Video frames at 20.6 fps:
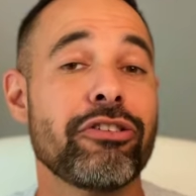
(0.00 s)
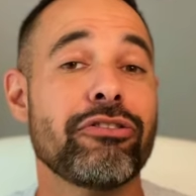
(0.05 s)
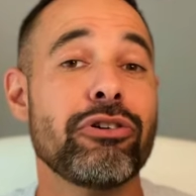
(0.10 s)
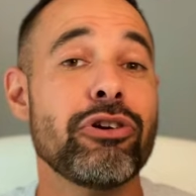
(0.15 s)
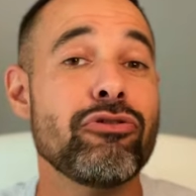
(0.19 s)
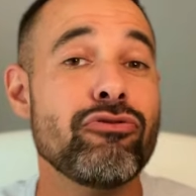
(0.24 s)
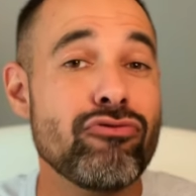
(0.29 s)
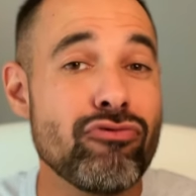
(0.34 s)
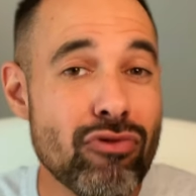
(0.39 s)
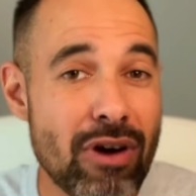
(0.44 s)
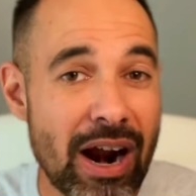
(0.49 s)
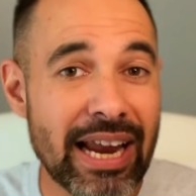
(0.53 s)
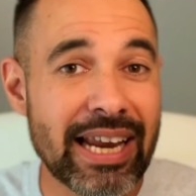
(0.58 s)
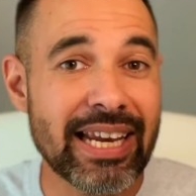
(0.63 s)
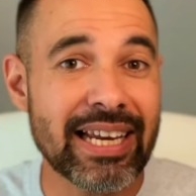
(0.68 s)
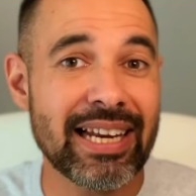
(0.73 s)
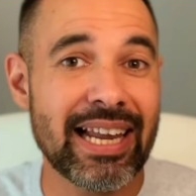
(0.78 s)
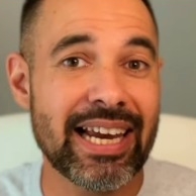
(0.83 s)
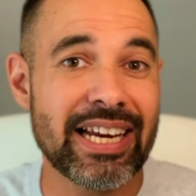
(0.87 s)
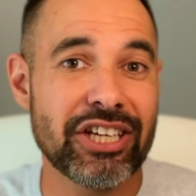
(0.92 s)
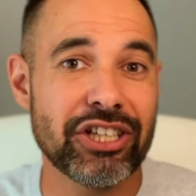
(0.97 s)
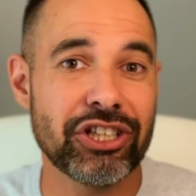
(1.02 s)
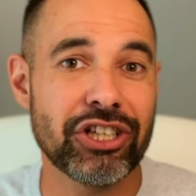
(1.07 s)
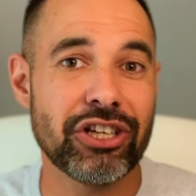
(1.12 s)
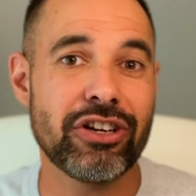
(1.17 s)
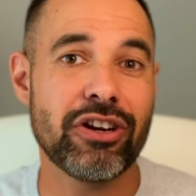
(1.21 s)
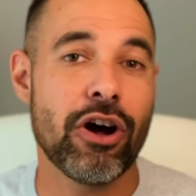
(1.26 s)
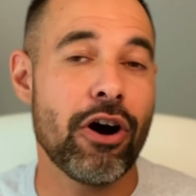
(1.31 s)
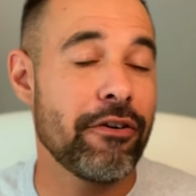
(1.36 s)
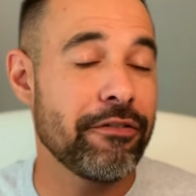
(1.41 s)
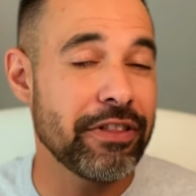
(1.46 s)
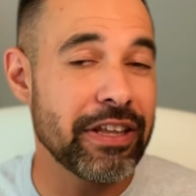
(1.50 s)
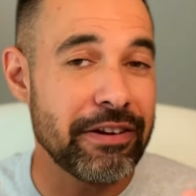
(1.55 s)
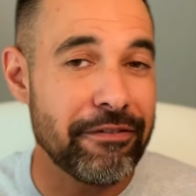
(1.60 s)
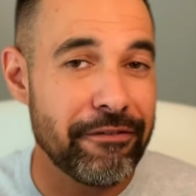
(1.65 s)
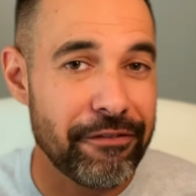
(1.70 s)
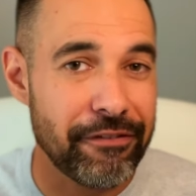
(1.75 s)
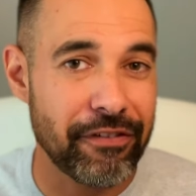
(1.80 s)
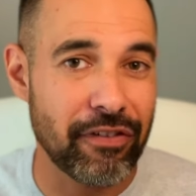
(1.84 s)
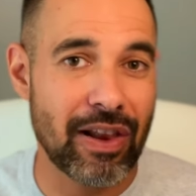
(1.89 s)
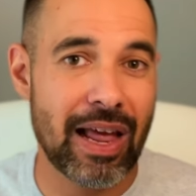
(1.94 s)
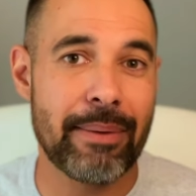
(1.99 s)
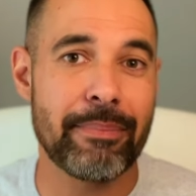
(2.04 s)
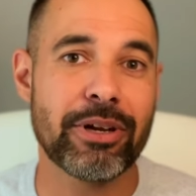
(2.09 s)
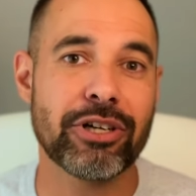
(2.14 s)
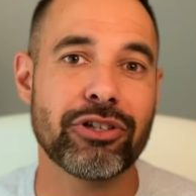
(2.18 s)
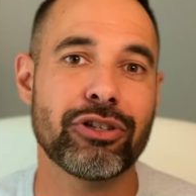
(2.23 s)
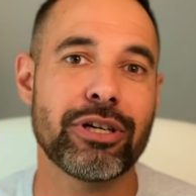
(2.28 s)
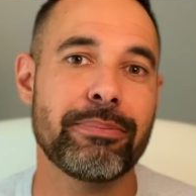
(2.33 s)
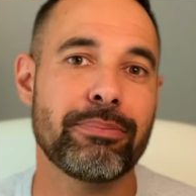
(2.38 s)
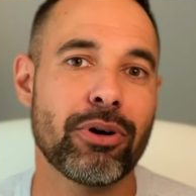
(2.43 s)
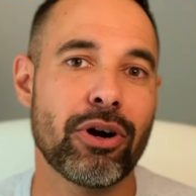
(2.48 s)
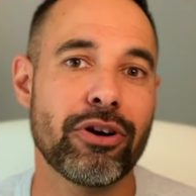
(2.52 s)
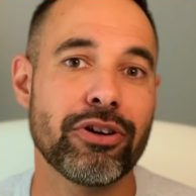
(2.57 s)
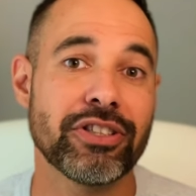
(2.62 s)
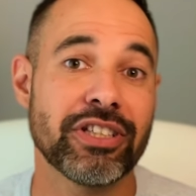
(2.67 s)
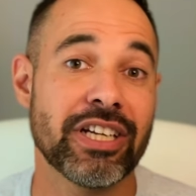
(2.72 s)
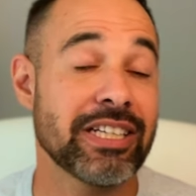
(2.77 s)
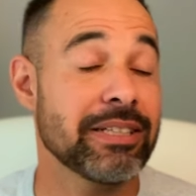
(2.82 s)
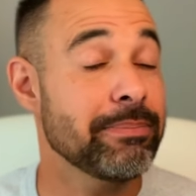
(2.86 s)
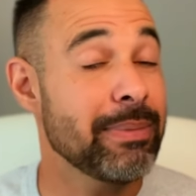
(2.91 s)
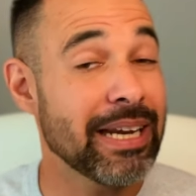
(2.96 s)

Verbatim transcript: through regulation of the inflammatory process,